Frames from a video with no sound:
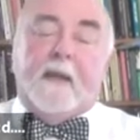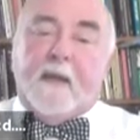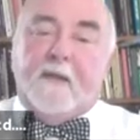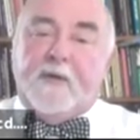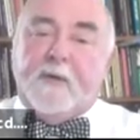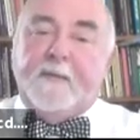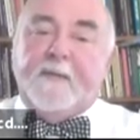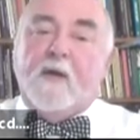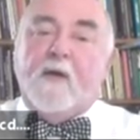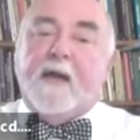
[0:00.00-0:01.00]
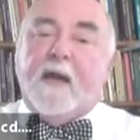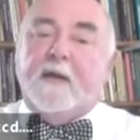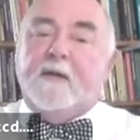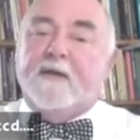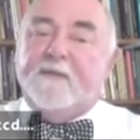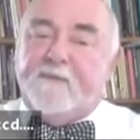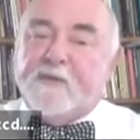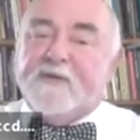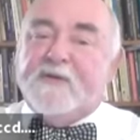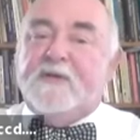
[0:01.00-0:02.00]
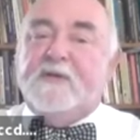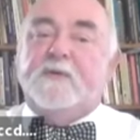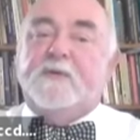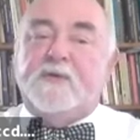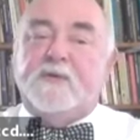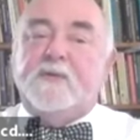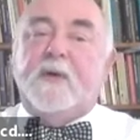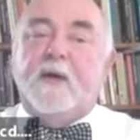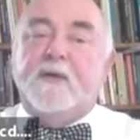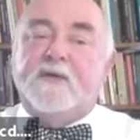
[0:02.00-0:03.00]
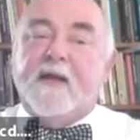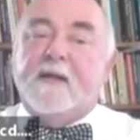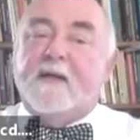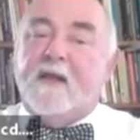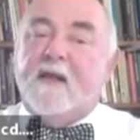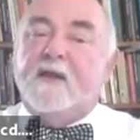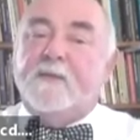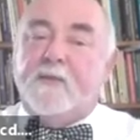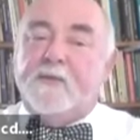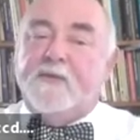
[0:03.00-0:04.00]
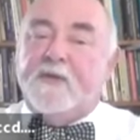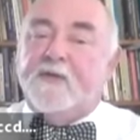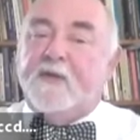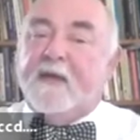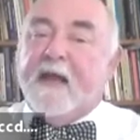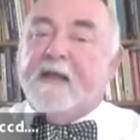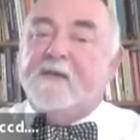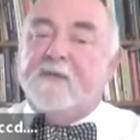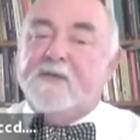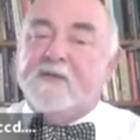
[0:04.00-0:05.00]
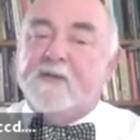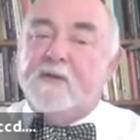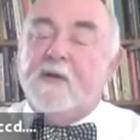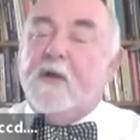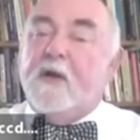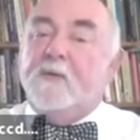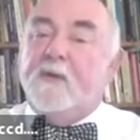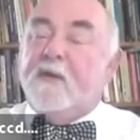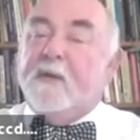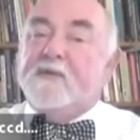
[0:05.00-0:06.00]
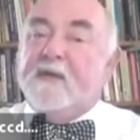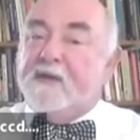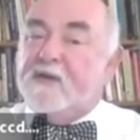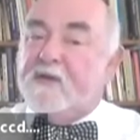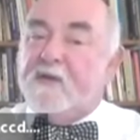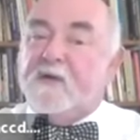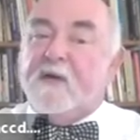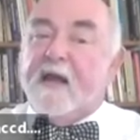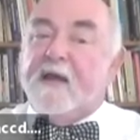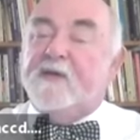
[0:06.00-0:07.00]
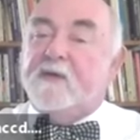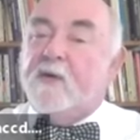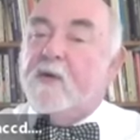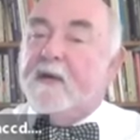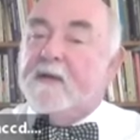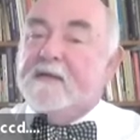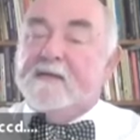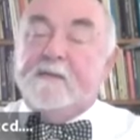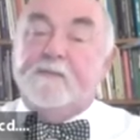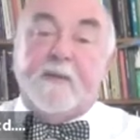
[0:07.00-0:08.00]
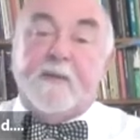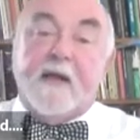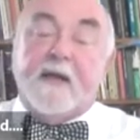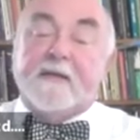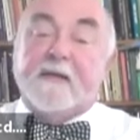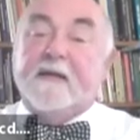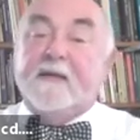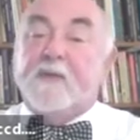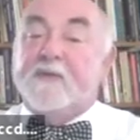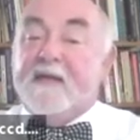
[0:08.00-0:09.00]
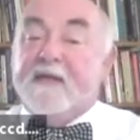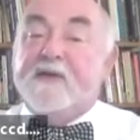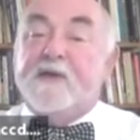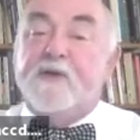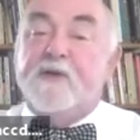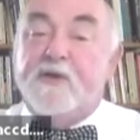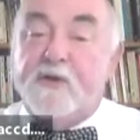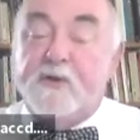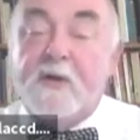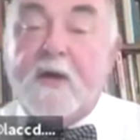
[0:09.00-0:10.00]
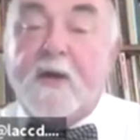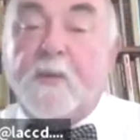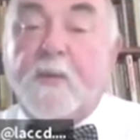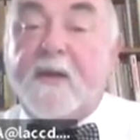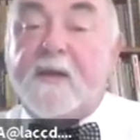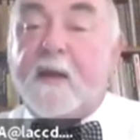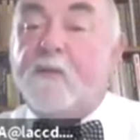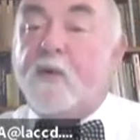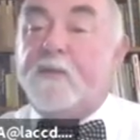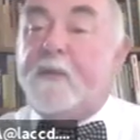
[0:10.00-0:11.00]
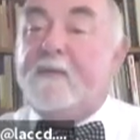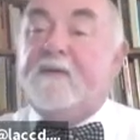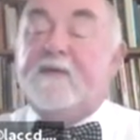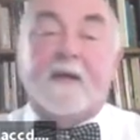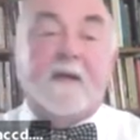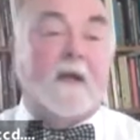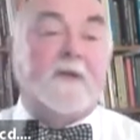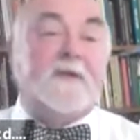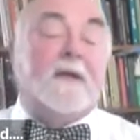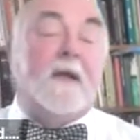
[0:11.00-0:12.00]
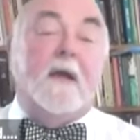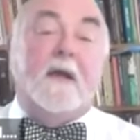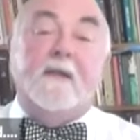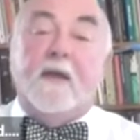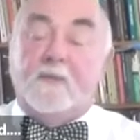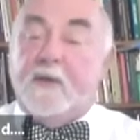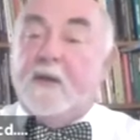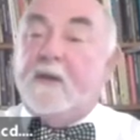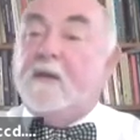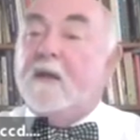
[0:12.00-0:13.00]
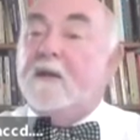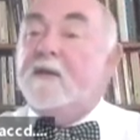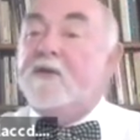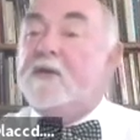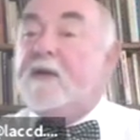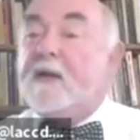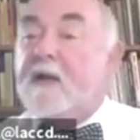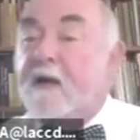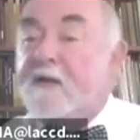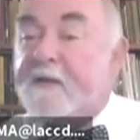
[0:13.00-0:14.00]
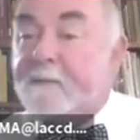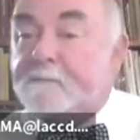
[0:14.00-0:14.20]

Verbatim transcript: if you're doing it by longhand, this forces you to understand, to think, and to process. An active listener reframes the lecture as their own, and this paradoxically is perhaps easier to do with a more primitive technology than with uh, digital technology.